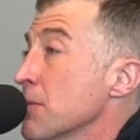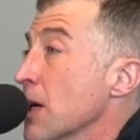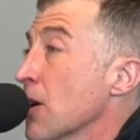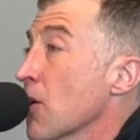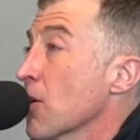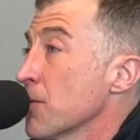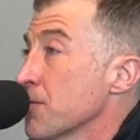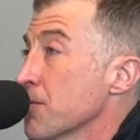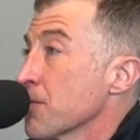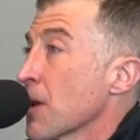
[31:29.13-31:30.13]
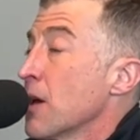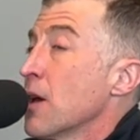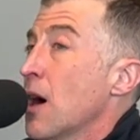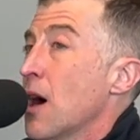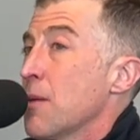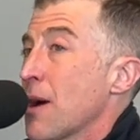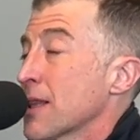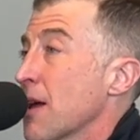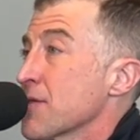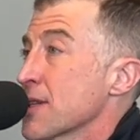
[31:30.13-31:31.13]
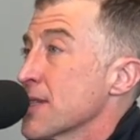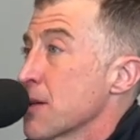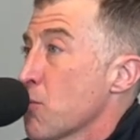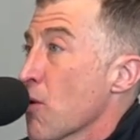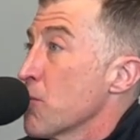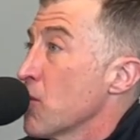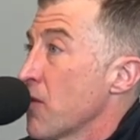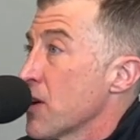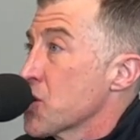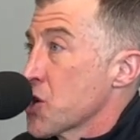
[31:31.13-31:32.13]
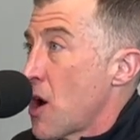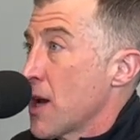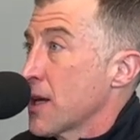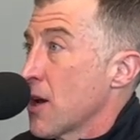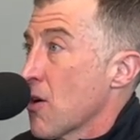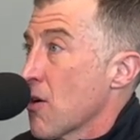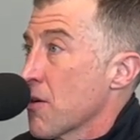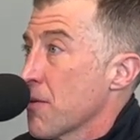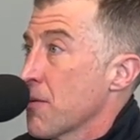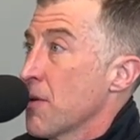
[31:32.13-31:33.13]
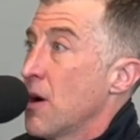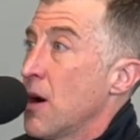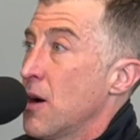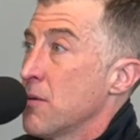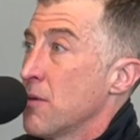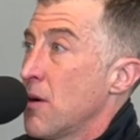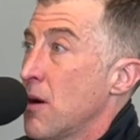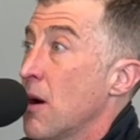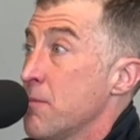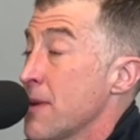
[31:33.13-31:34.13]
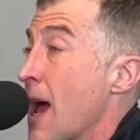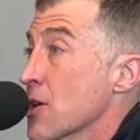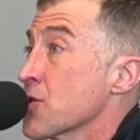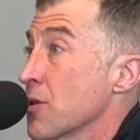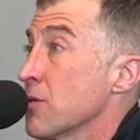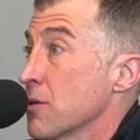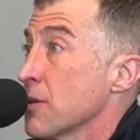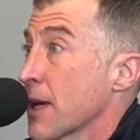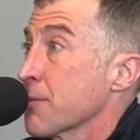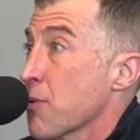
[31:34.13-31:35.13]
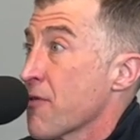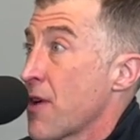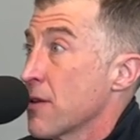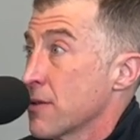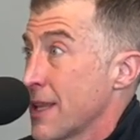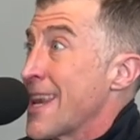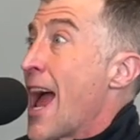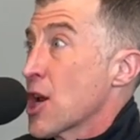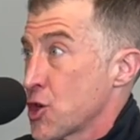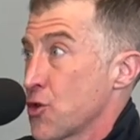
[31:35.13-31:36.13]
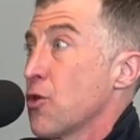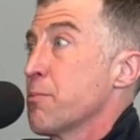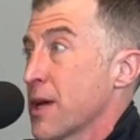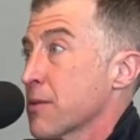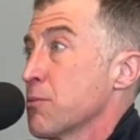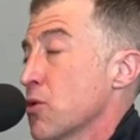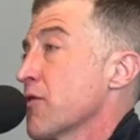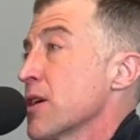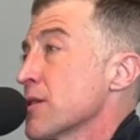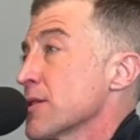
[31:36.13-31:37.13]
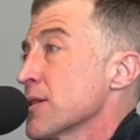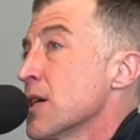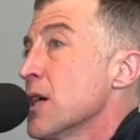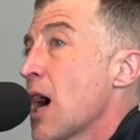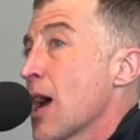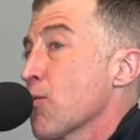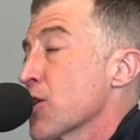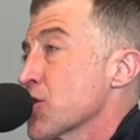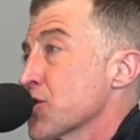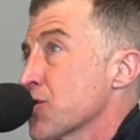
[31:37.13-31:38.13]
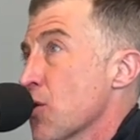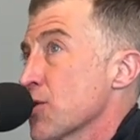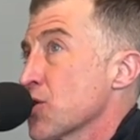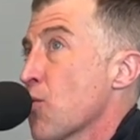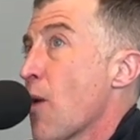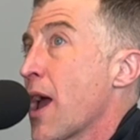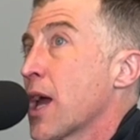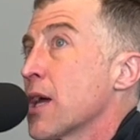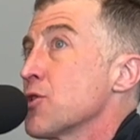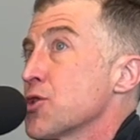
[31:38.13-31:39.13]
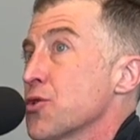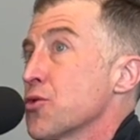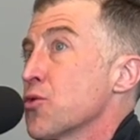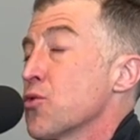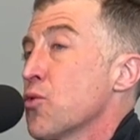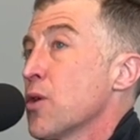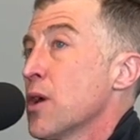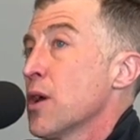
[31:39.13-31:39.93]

here. Mm. I'd love to see more movies shot here, of national, like national big movies. Mm-hmm. I wish there was a way to